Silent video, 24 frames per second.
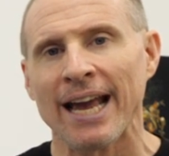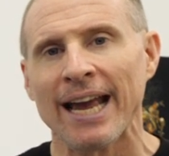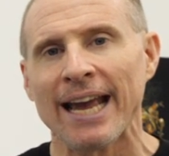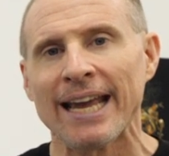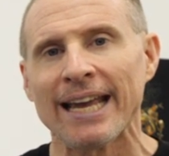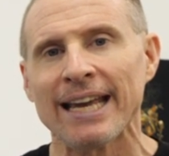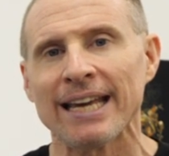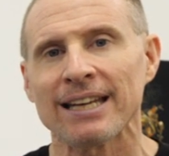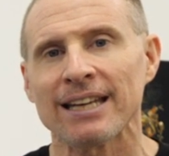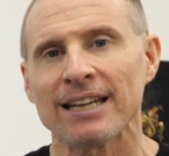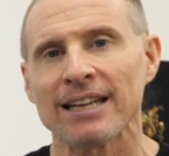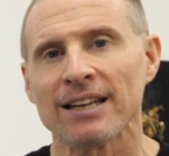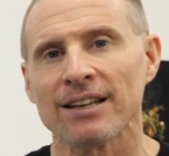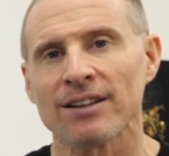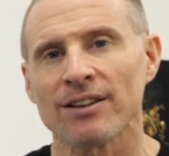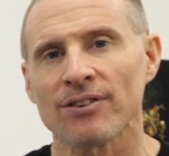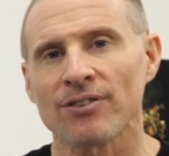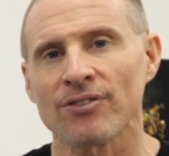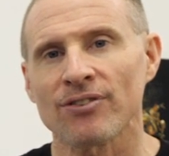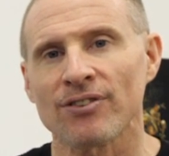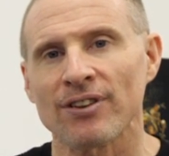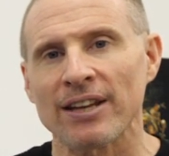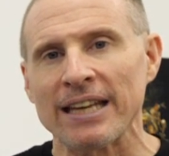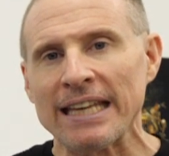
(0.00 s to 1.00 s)
it
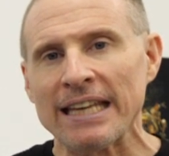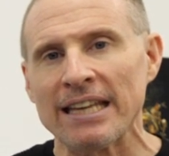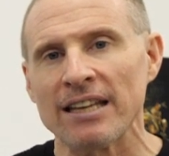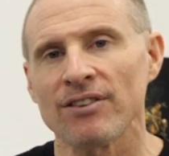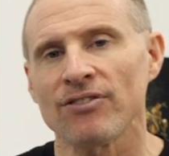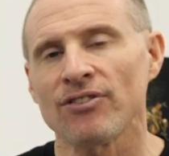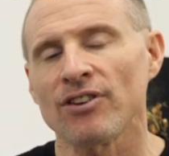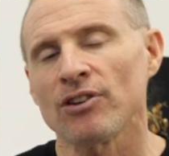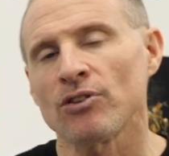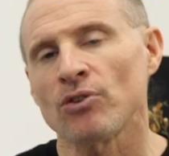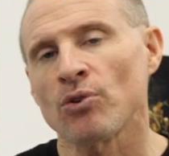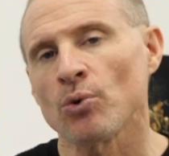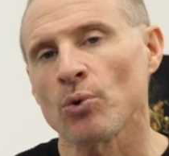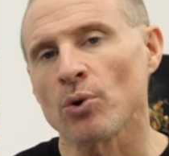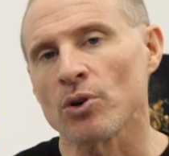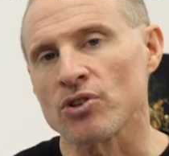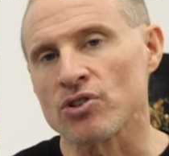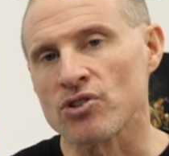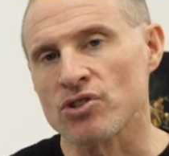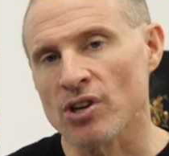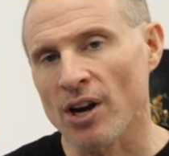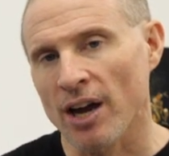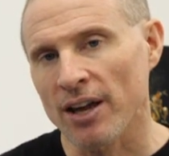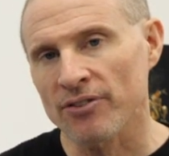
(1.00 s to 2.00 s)
is easy to
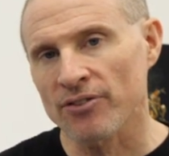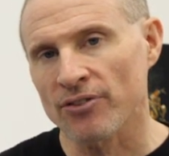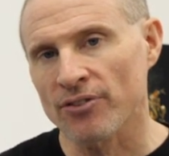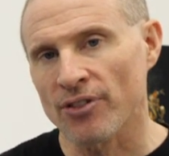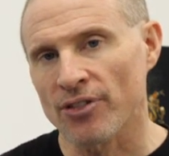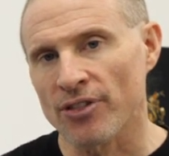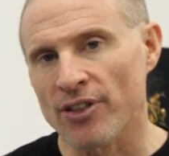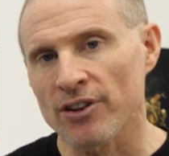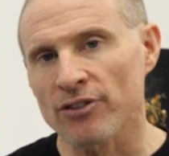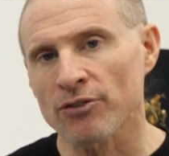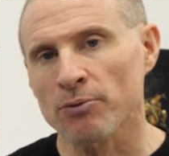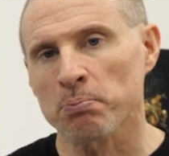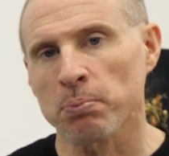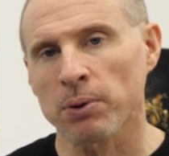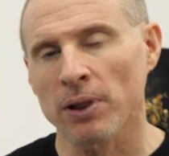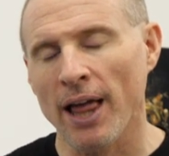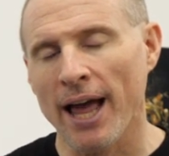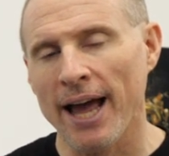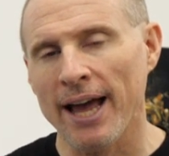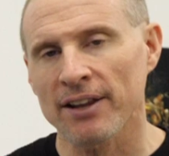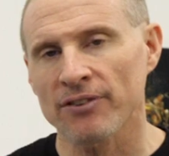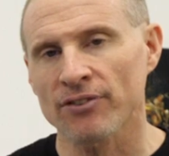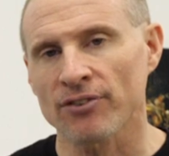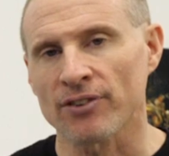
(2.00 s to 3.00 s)
adjust this
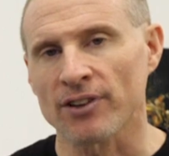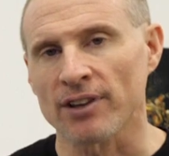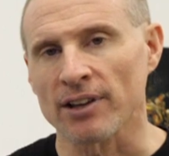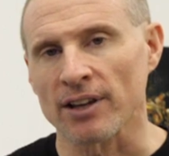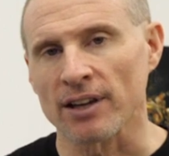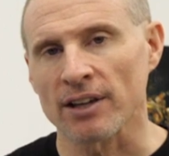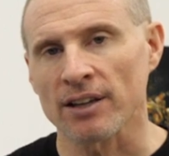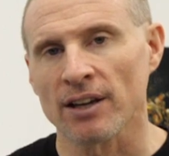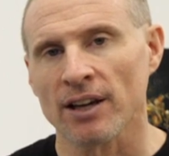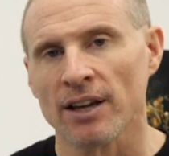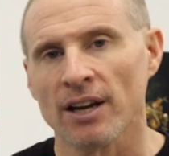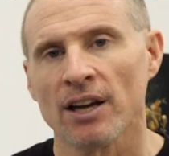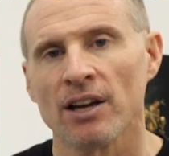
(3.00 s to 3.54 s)
plastic